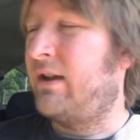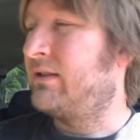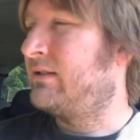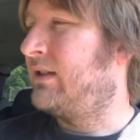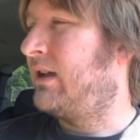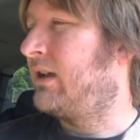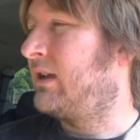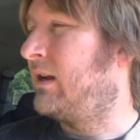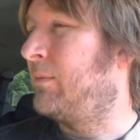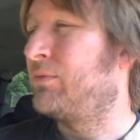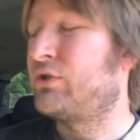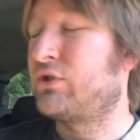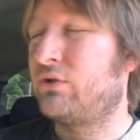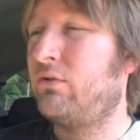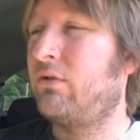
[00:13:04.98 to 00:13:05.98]
Aztek, and
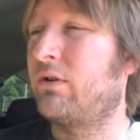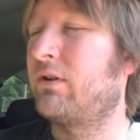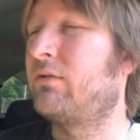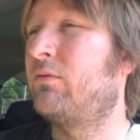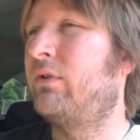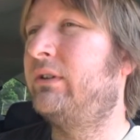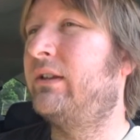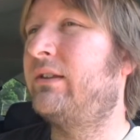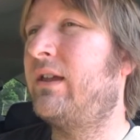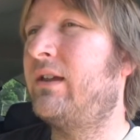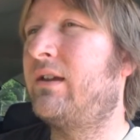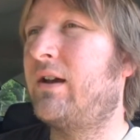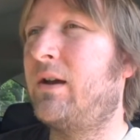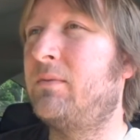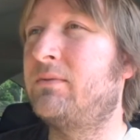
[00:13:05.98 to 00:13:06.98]
I'm sure when the
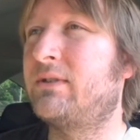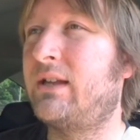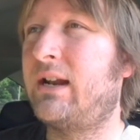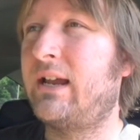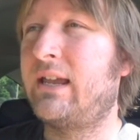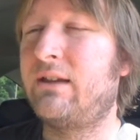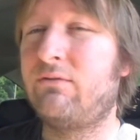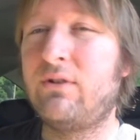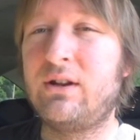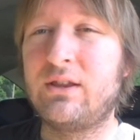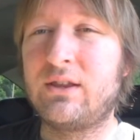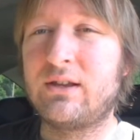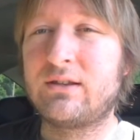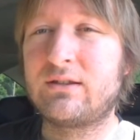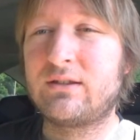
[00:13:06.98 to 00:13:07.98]
day comes that I get rid
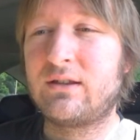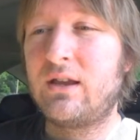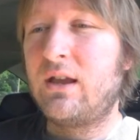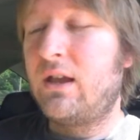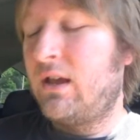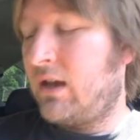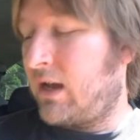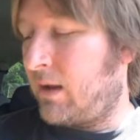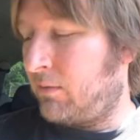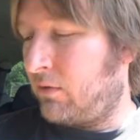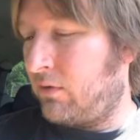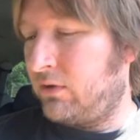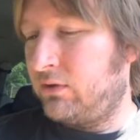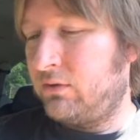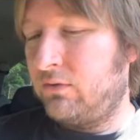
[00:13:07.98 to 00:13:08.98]
of this, I'm
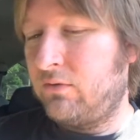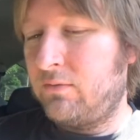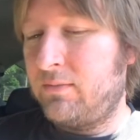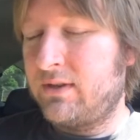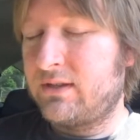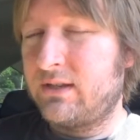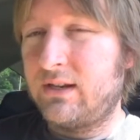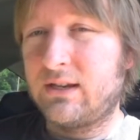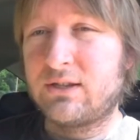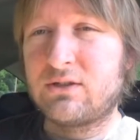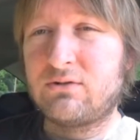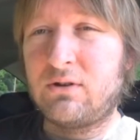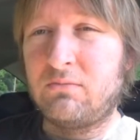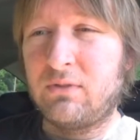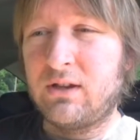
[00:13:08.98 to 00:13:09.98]
going to miss it
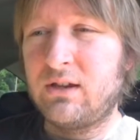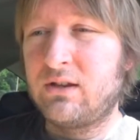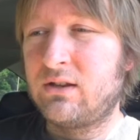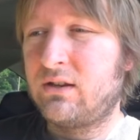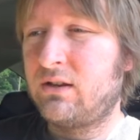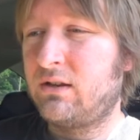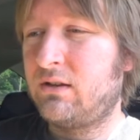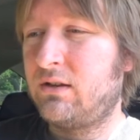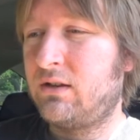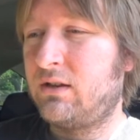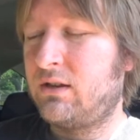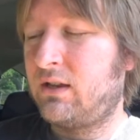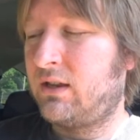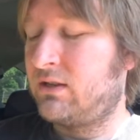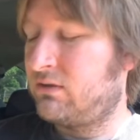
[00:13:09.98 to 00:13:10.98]
extremely,
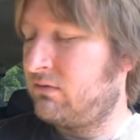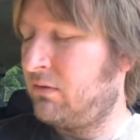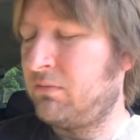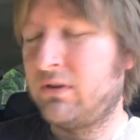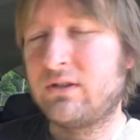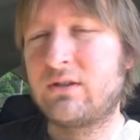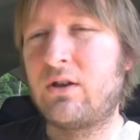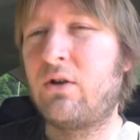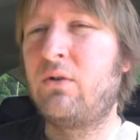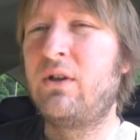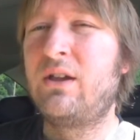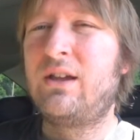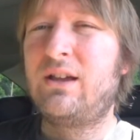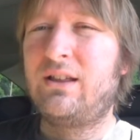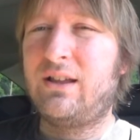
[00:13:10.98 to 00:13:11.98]
extremely so,
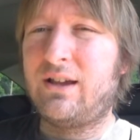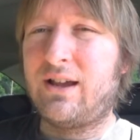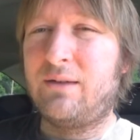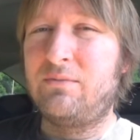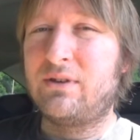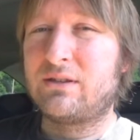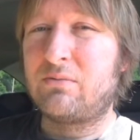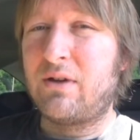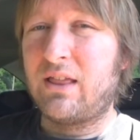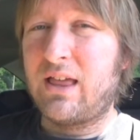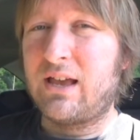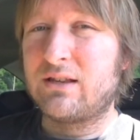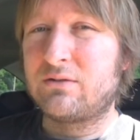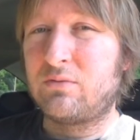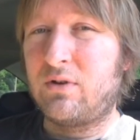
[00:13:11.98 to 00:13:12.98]
like I missed my
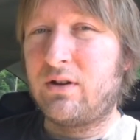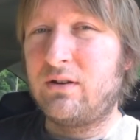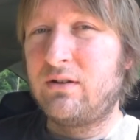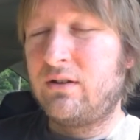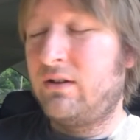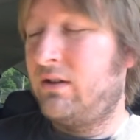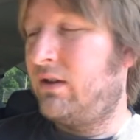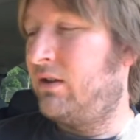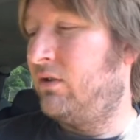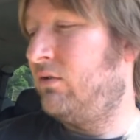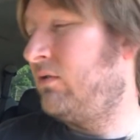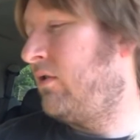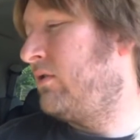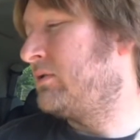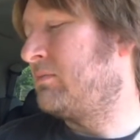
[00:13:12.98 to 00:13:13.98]
last one. And
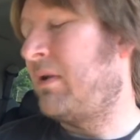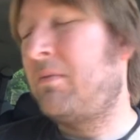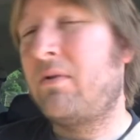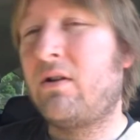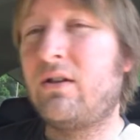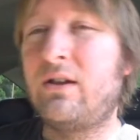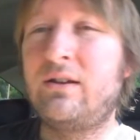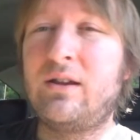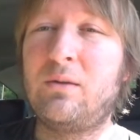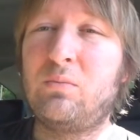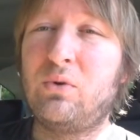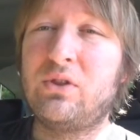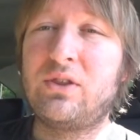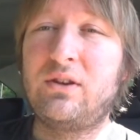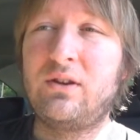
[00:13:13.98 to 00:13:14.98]
who knows, maybe I'll end
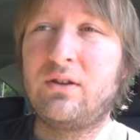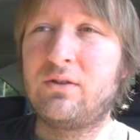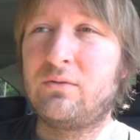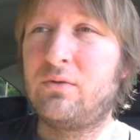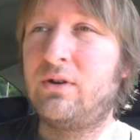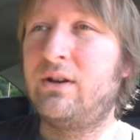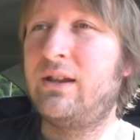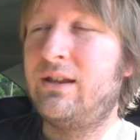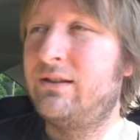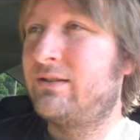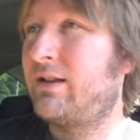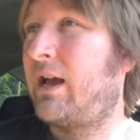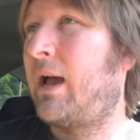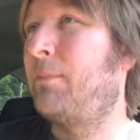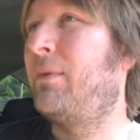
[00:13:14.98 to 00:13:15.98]
up with another one in
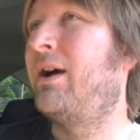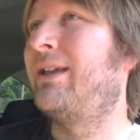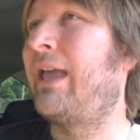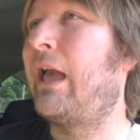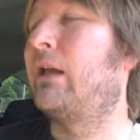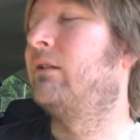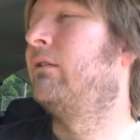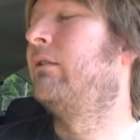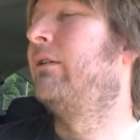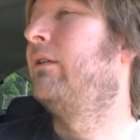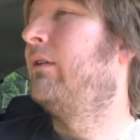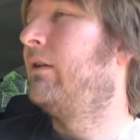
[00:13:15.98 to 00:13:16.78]
time again.